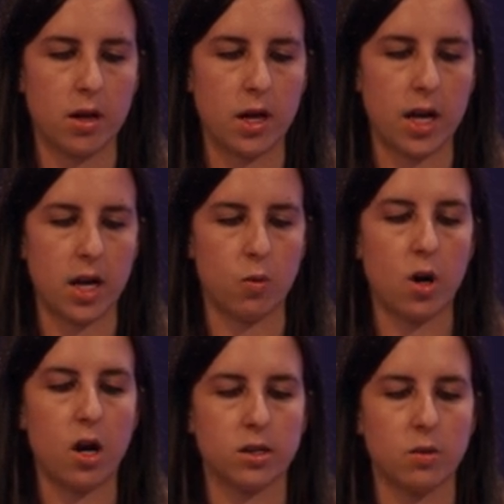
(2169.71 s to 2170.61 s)
And we'll
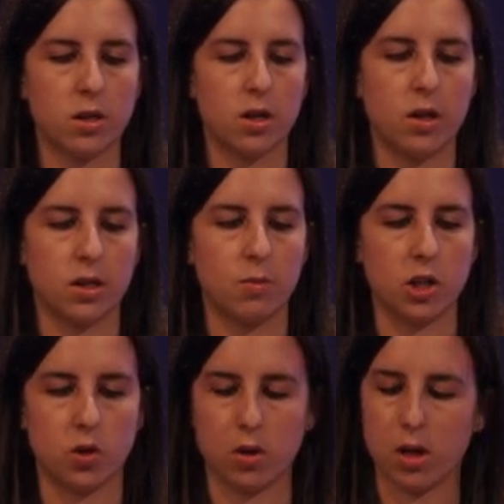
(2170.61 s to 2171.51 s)
also install this
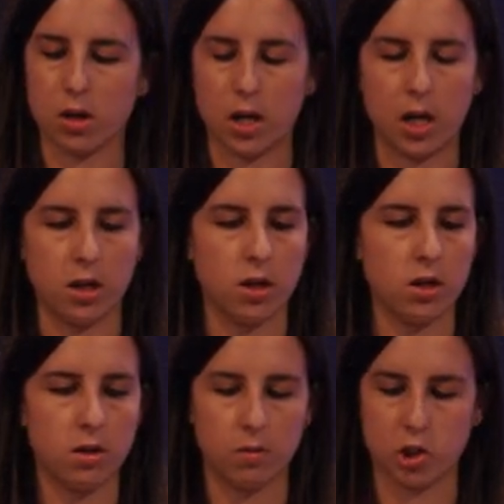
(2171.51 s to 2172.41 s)
module called
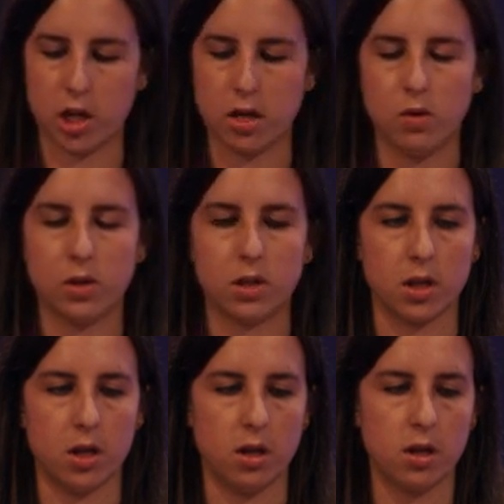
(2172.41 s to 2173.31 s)
Colored, which I use
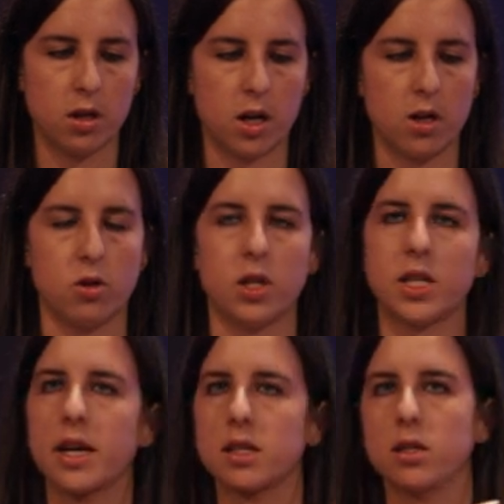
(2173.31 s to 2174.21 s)
to color the
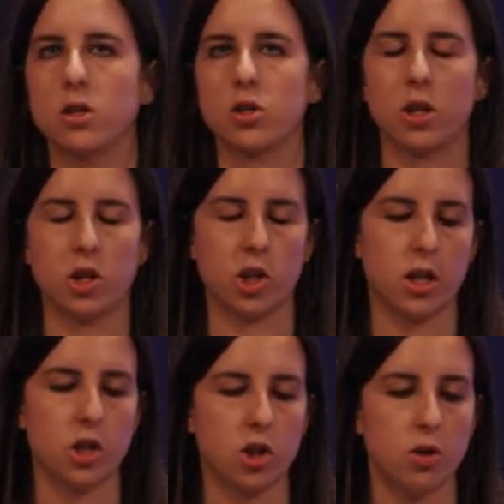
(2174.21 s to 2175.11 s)
text in the screenshot
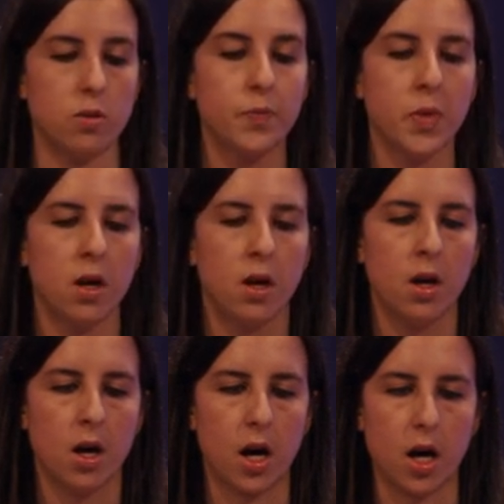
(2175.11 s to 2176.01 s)
I showed.
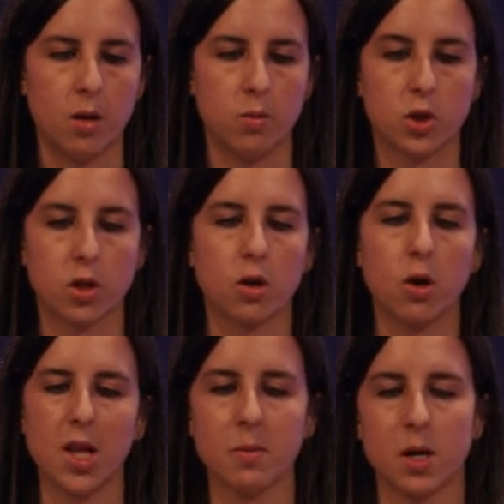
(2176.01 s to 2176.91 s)
So
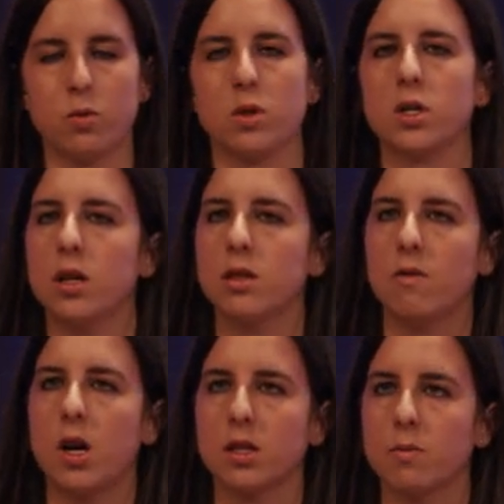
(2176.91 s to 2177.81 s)
Colab comes with tons of
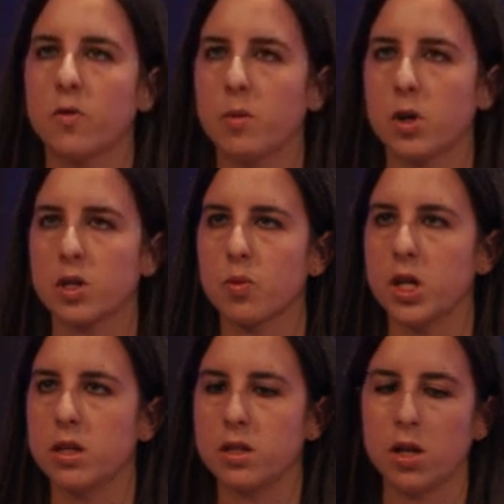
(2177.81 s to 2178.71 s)
awesome frameworks
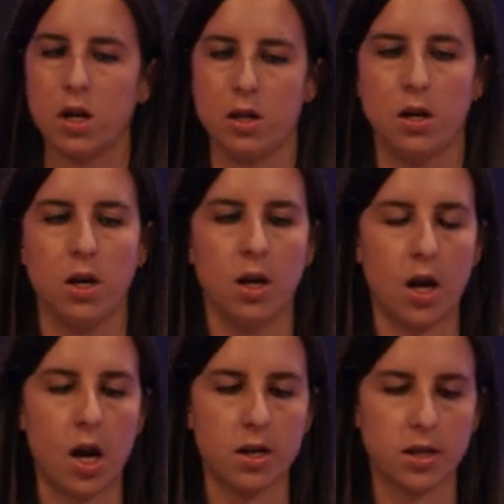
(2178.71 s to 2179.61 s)
pre-installed.
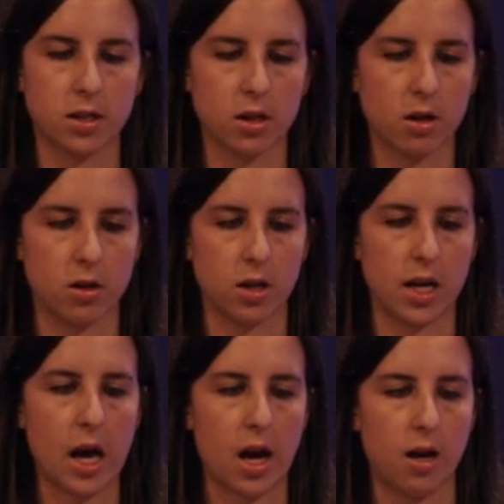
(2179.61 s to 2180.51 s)
It doesn't currently
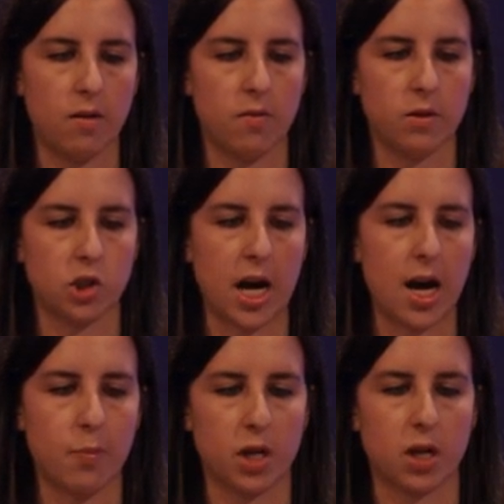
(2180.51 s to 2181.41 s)
have
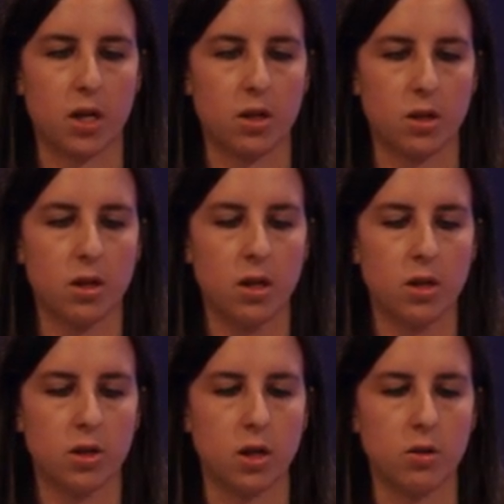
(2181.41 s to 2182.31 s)
SHAP and Colored,
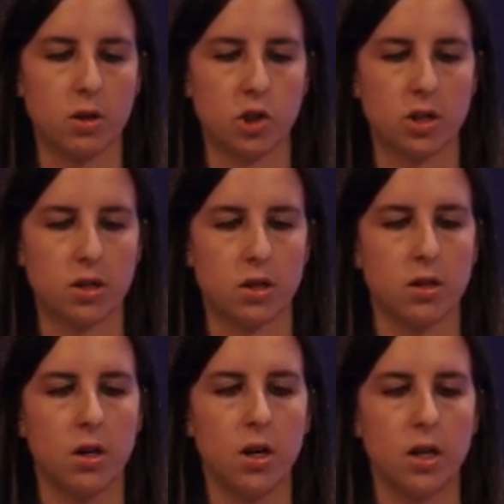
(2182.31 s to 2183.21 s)
so you can just
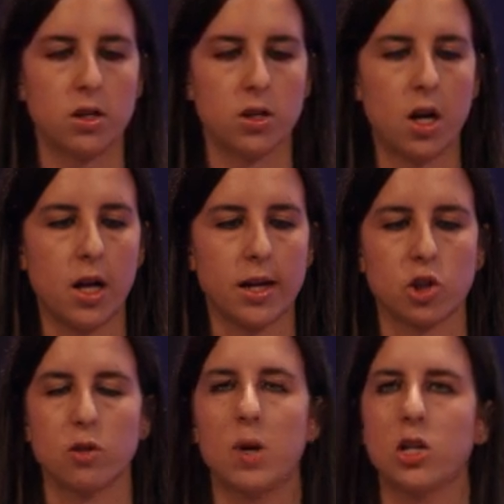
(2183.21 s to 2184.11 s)
install
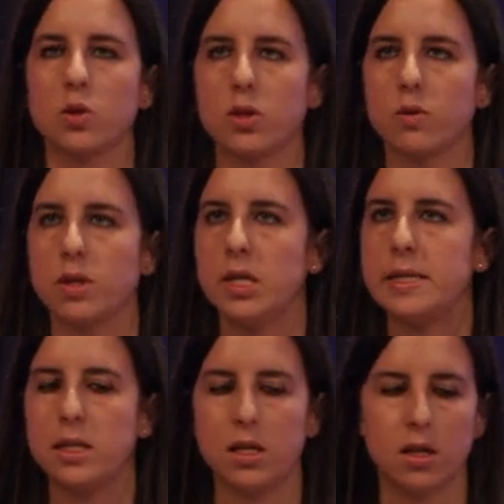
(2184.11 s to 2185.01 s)
extra modules with an
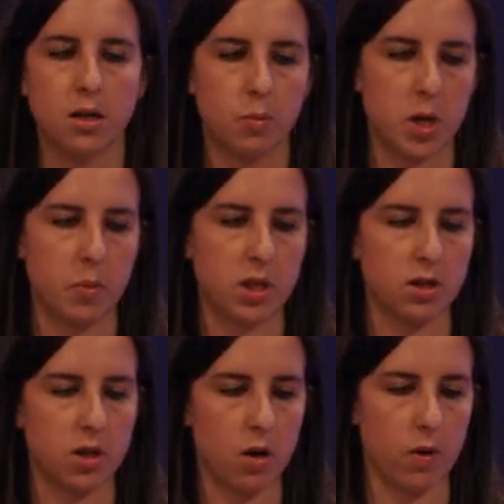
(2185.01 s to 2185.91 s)
easy pip
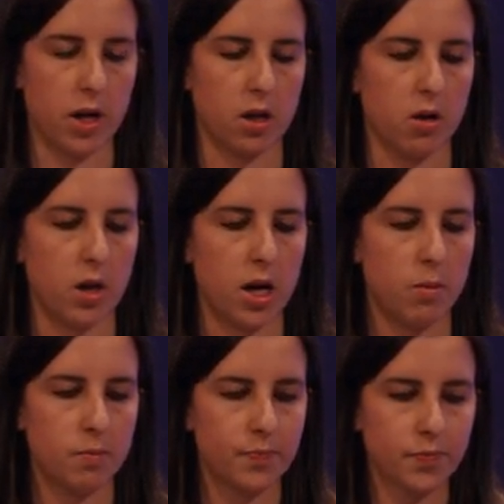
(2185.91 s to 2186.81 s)
install right in
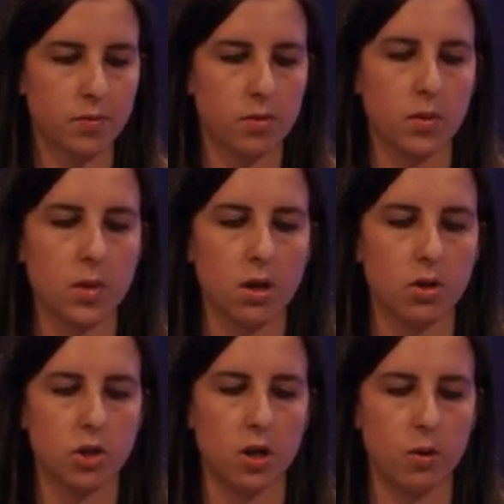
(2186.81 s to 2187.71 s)
Colab.
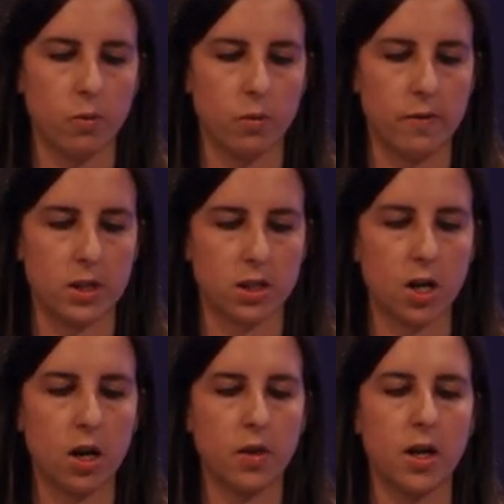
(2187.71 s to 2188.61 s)
So we've
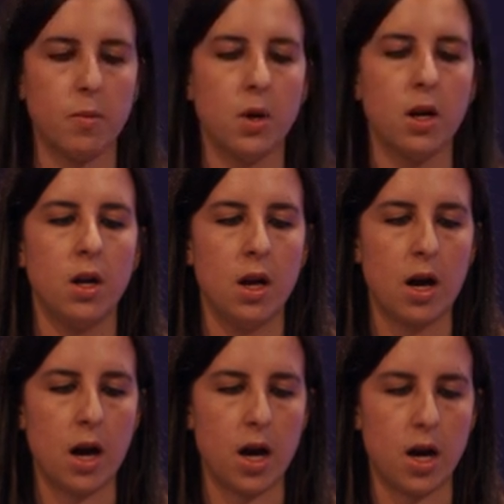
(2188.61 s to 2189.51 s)
installed them.
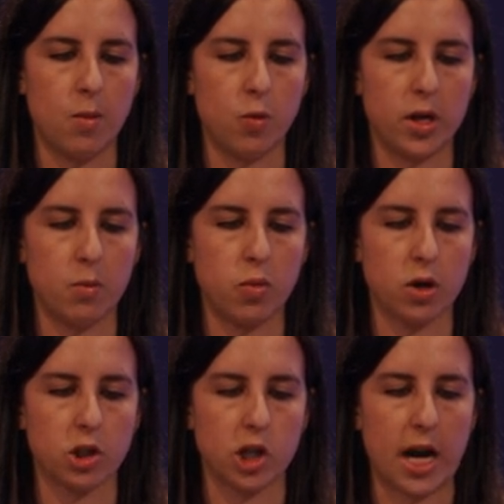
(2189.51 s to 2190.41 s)
We'll
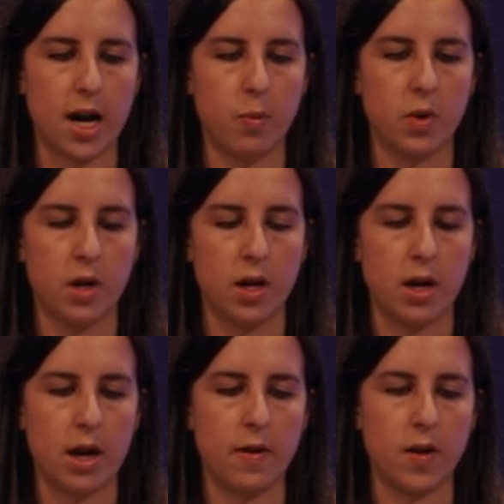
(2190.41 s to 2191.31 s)
import SHAP,
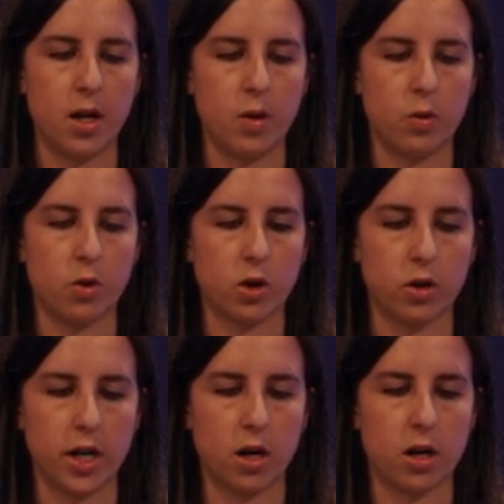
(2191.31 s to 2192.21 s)
and then we will
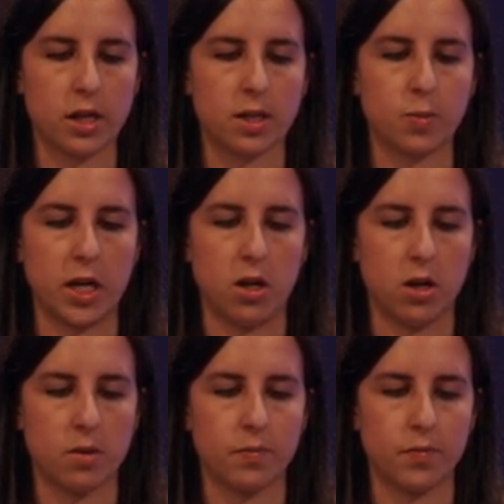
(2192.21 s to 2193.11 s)
create our
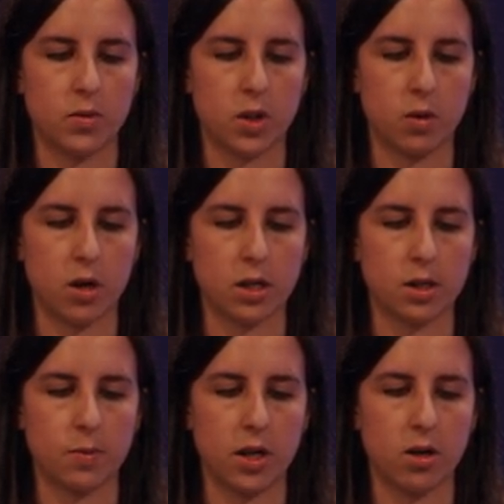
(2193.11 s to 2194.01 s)
explainer. So our
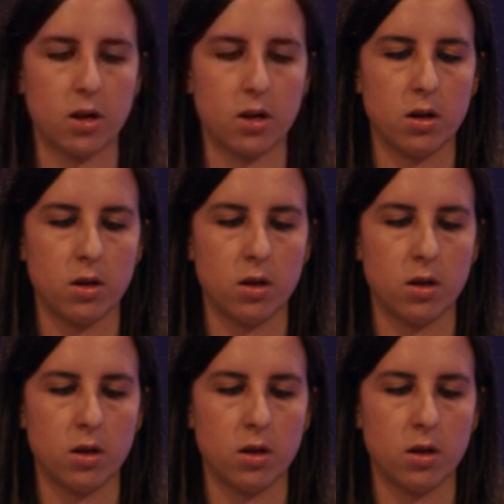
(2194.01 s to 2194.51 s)
explainer